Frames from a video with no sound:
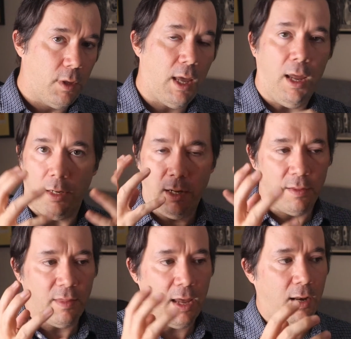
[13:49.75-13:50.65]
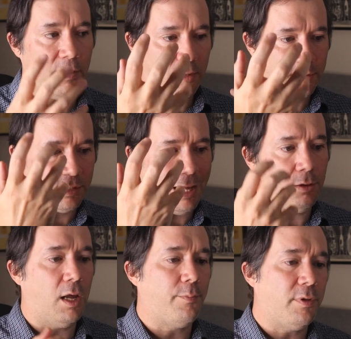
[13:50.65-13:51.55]
And this is
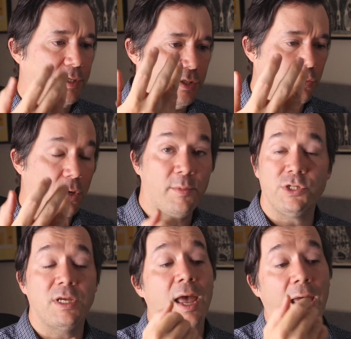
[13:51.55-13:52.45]
held up in these two images.